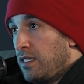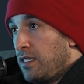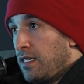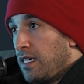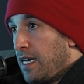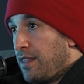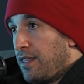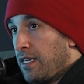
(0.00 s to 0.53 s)

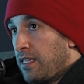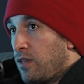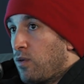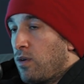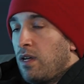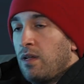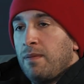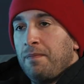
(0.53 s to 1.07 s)
I think there
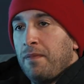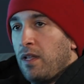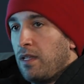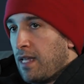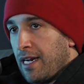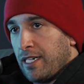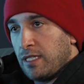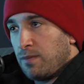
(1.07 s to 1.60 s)
are a
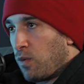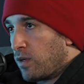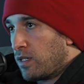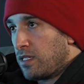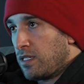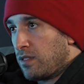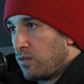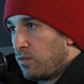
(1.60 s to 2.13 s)
lot of
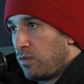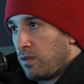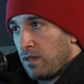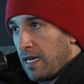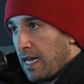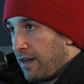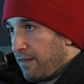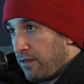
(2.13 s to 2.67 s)
sports
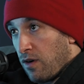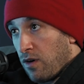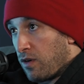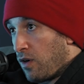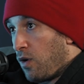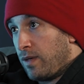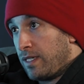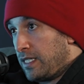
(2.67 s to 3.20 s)
are
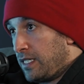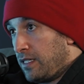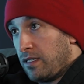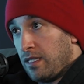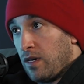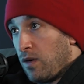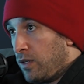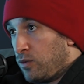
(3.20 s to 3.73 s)
always here.
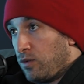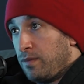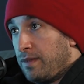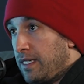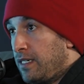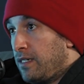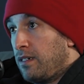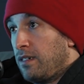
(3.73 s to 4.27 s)
They always will be
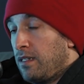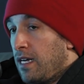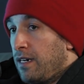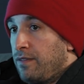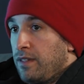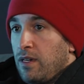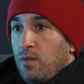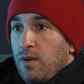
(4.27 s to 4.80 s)
here. And a lot of,
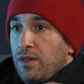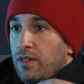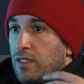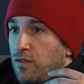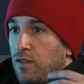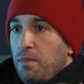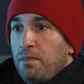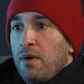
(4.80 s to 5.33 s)
you know, whether it's
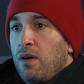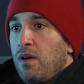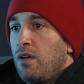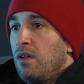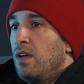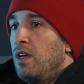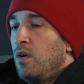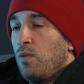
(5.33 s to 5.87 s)

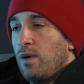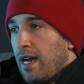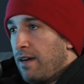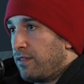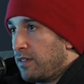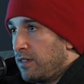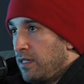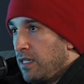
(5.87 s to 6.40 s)
football,
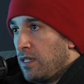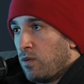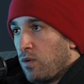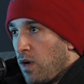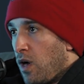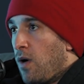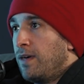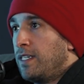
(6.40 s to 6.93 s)
whatever, there will
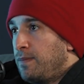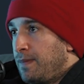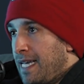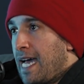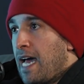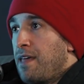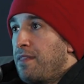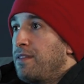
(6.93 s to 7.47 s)
always be
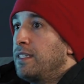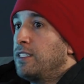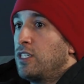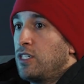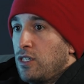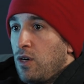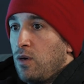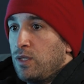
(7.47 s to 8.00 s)
athletes
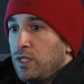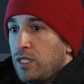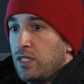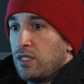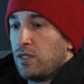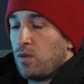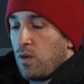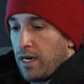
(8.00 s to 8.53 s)
and
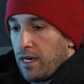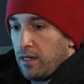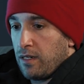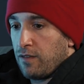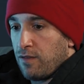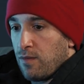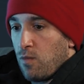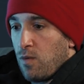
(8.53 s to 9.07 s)
coaches wanting to learn
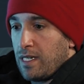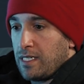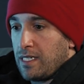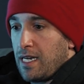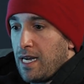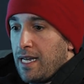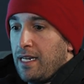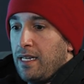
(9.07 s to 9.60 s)
from
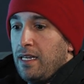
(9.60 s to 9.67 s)
Westside.